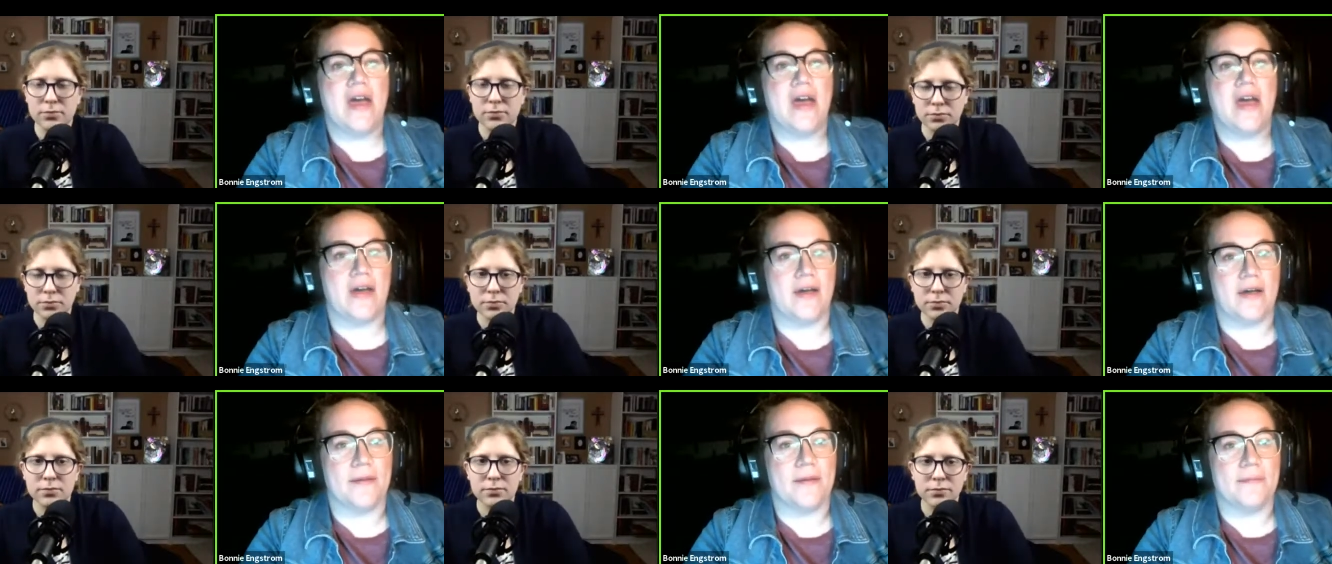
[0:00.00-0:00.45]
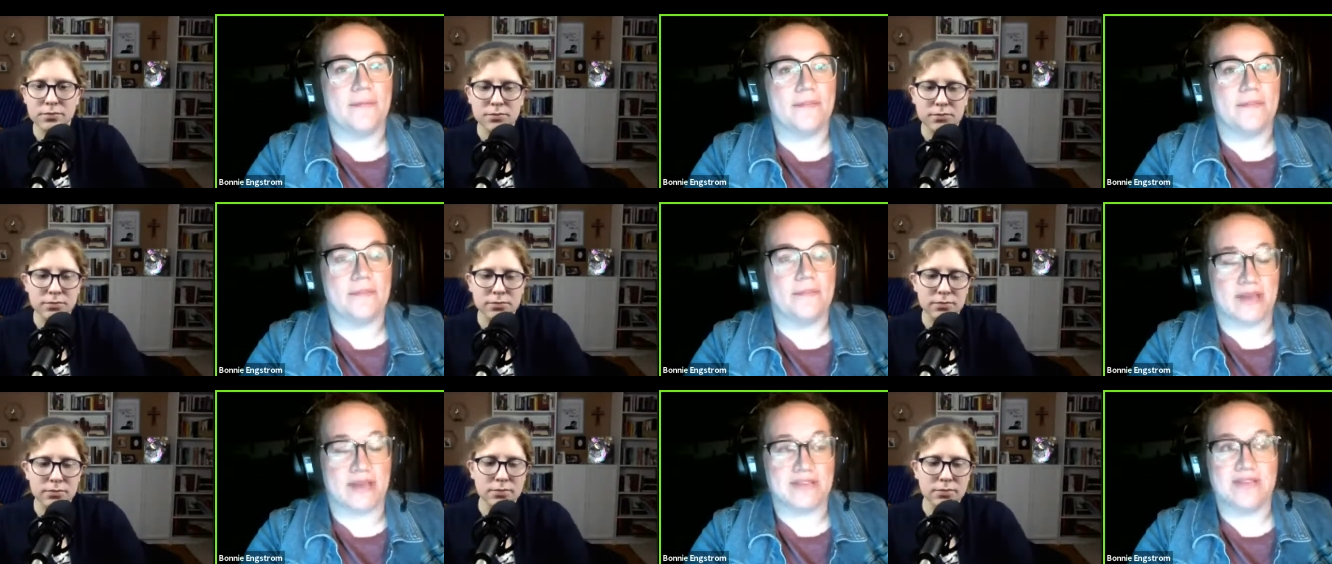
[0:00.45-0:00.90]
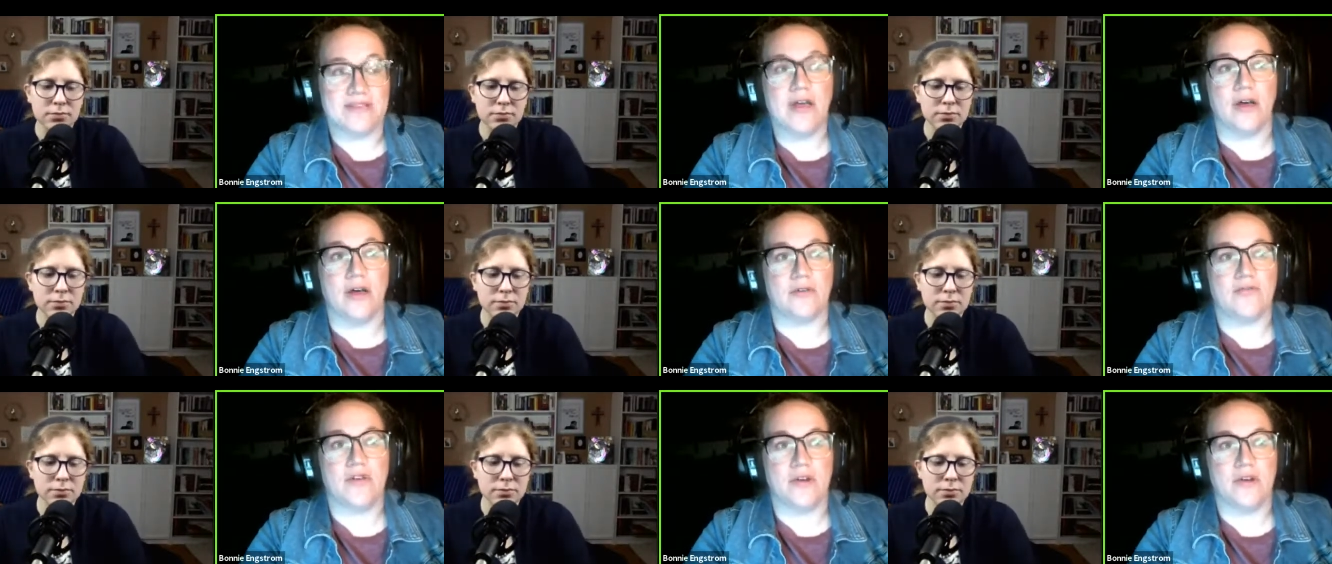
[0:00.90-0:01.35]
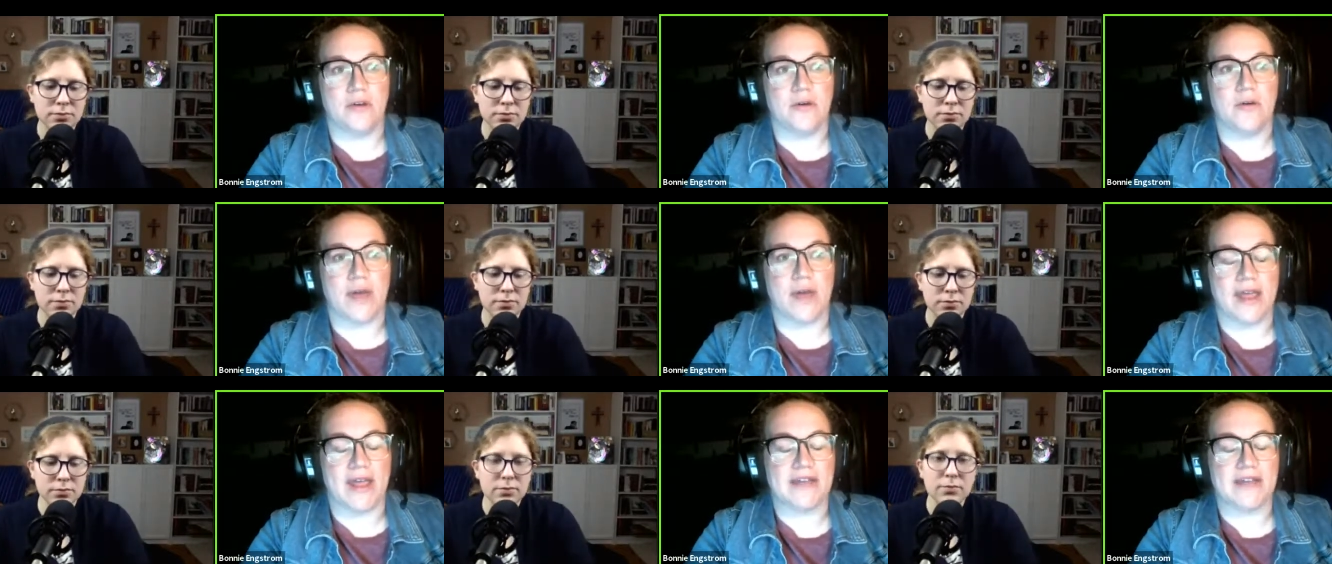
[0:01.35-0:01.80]
Speaker 1: um myself you
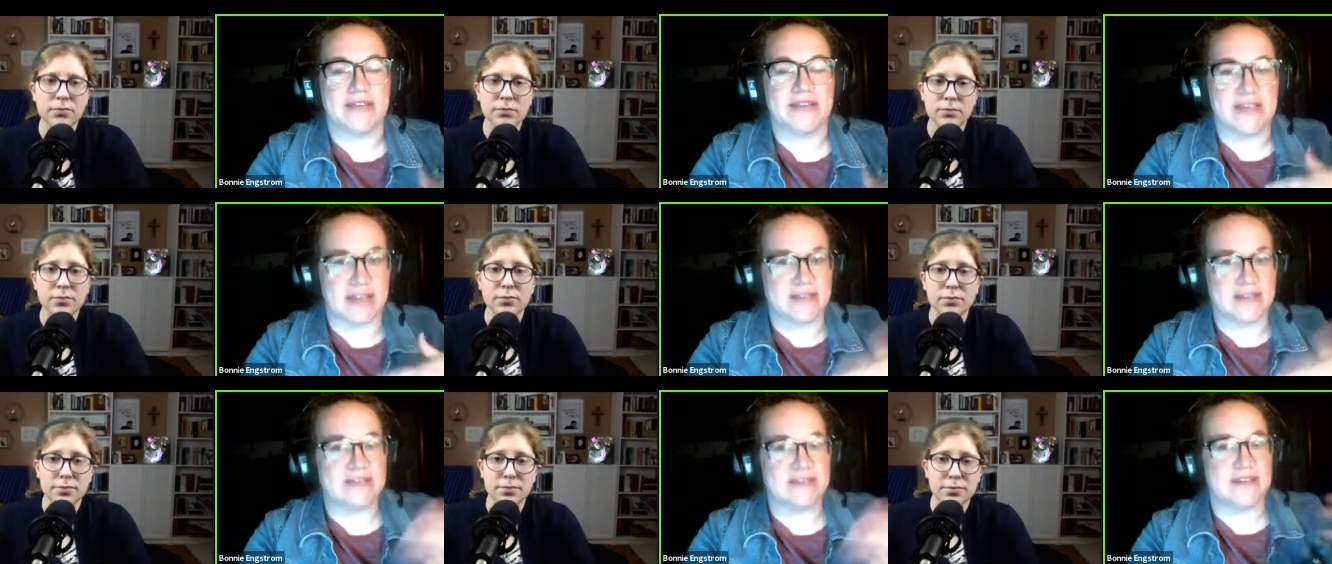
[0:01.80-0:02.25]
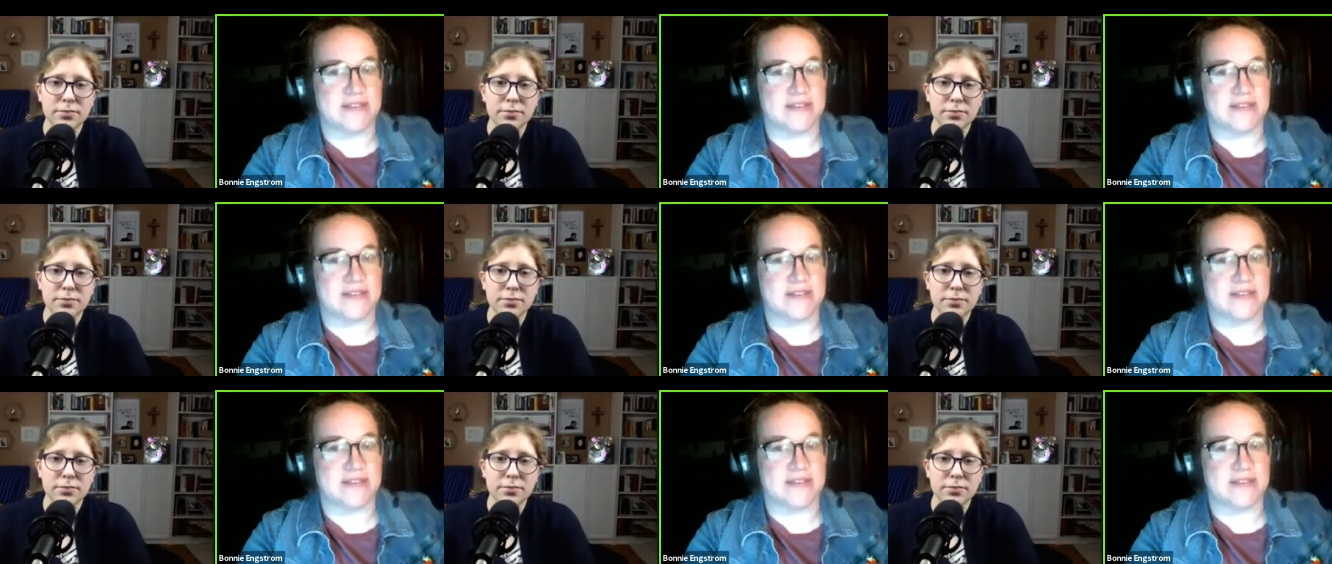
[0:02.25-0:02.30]
know i had to get mm-hmm.